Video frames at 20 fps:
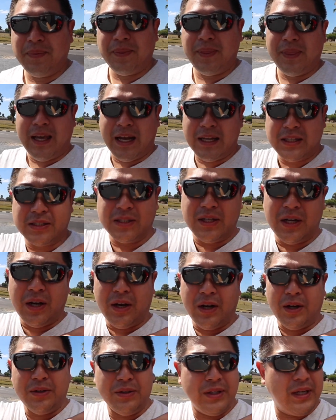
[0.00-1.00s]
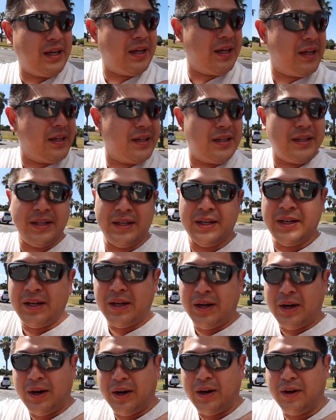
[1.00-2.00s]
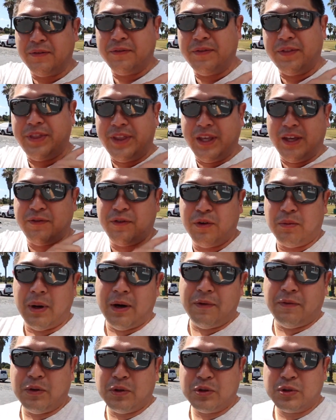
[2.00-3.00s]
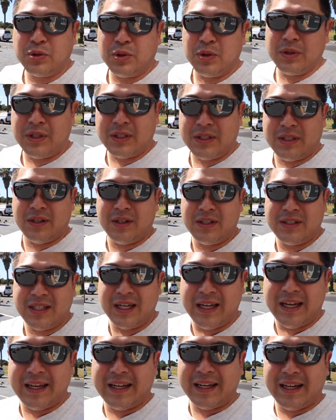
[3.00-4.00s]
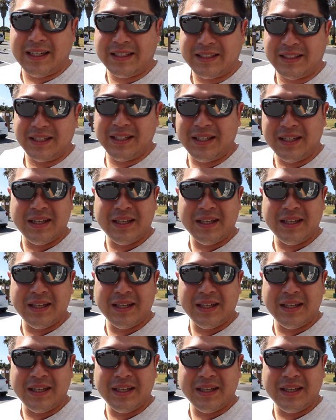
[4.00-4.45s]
That's the owner of the 4x4store.co.za, Kasi.